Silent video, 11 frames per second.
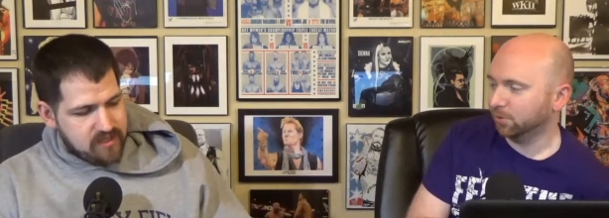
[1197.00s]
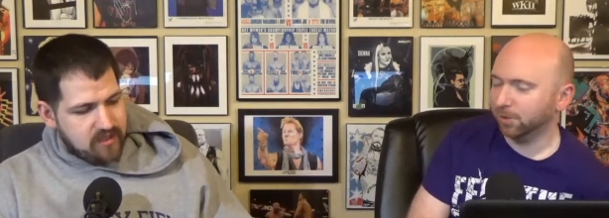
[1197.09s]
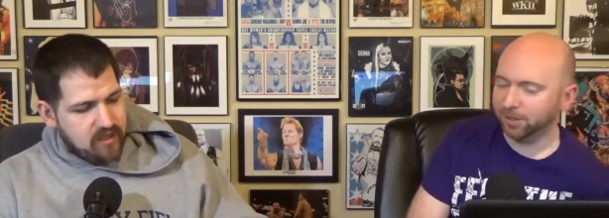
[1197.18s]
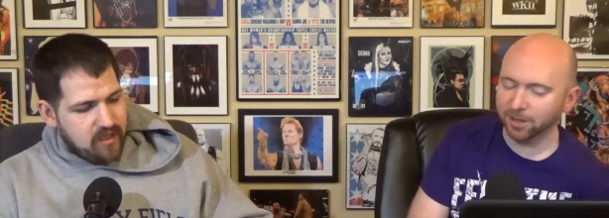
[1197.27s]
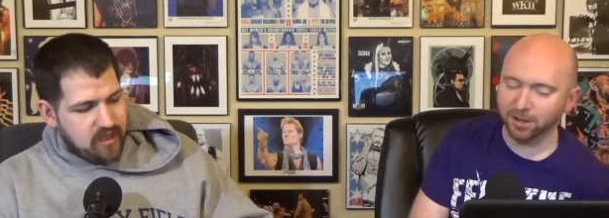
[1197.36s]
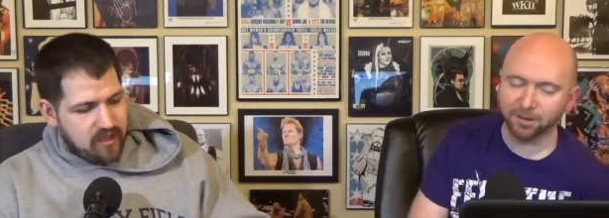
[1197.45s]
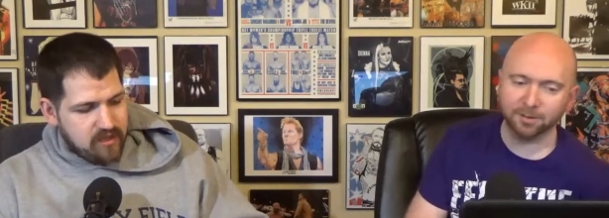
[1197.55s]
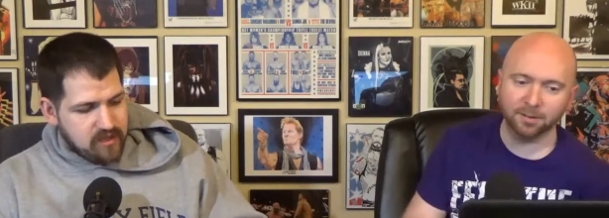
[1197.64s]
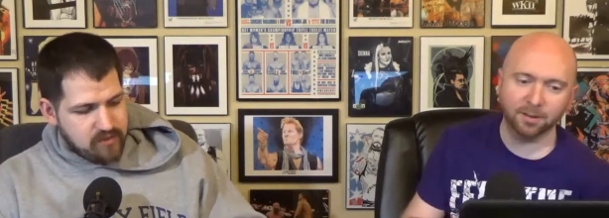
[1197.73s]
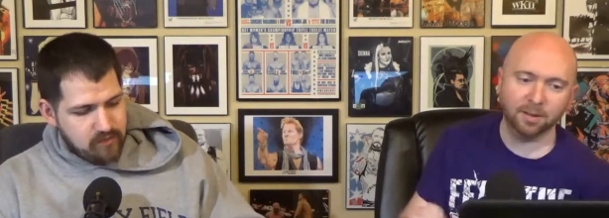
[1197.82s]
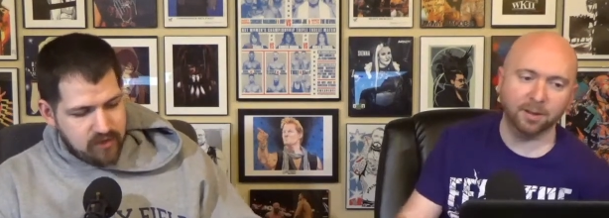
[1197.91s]
Speaker 1: week, yeah. and this
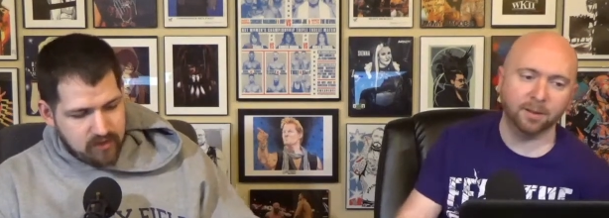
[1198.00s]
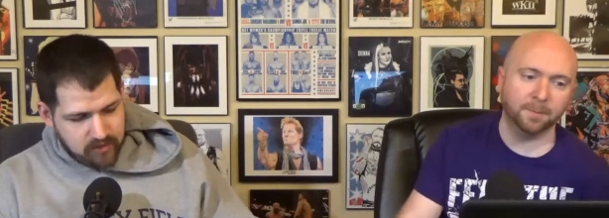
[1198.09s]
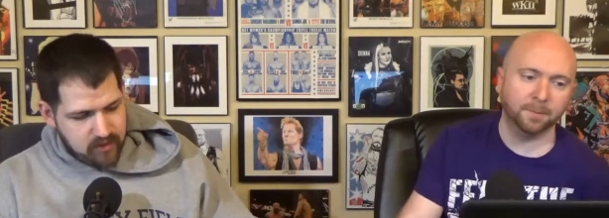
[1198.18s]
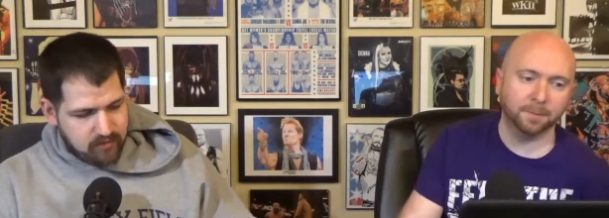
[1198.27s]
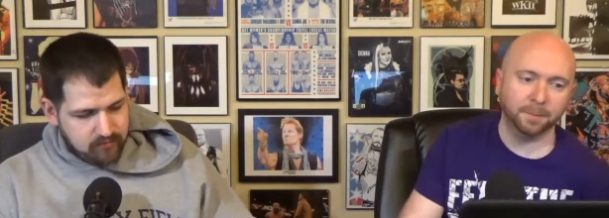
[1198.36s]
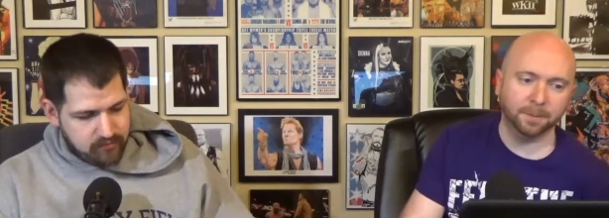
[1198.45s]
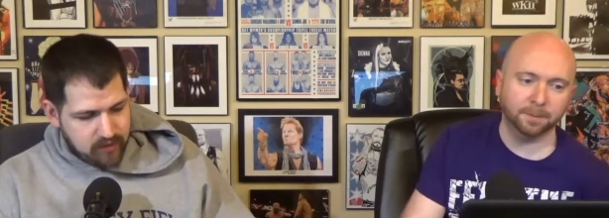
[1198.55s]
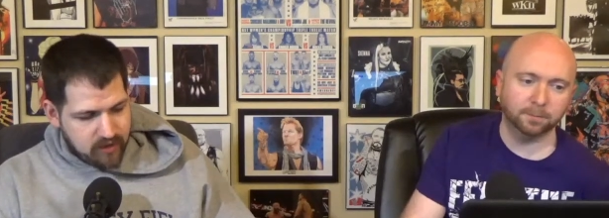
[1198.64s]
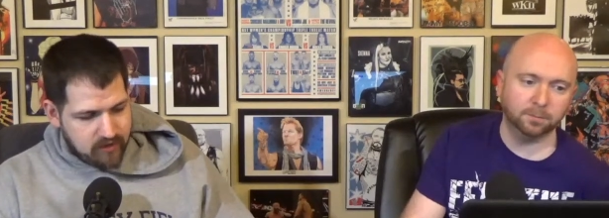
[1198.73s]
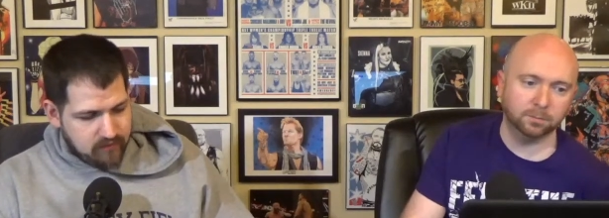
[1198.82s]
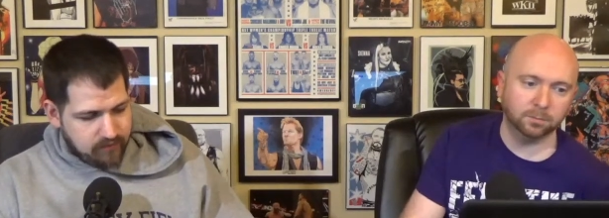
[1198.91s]
week they were kind
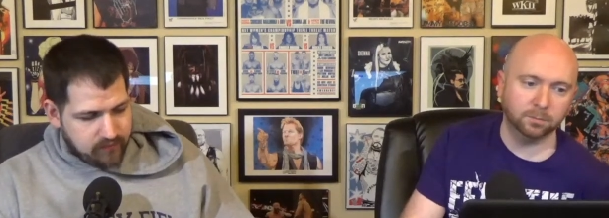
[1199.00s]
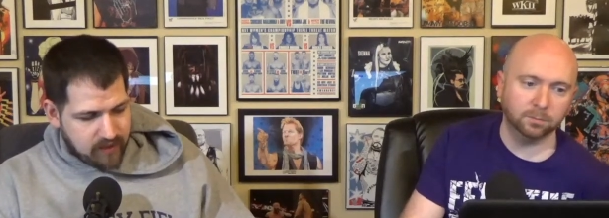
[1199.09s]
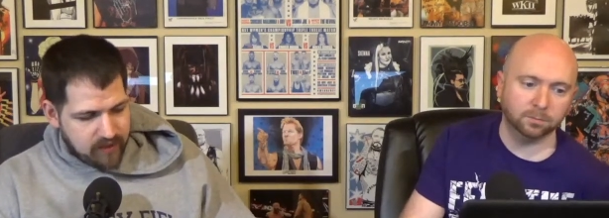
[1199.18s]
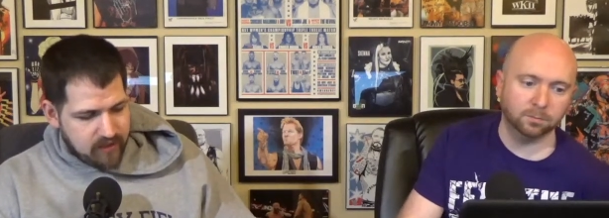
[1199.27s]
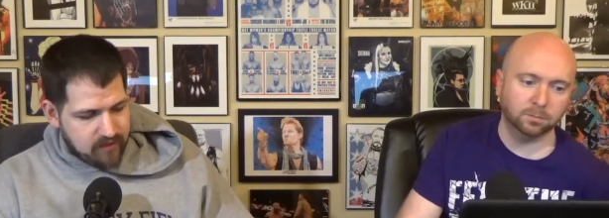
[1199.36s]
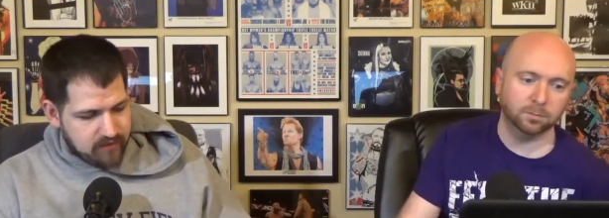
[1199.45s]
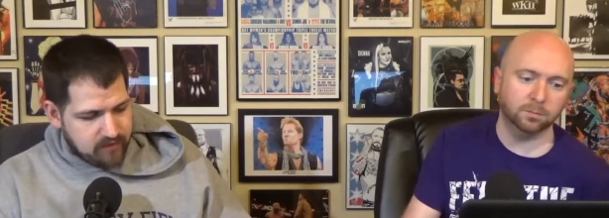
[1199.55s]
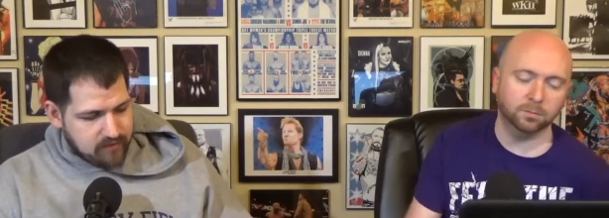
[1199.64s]
of like held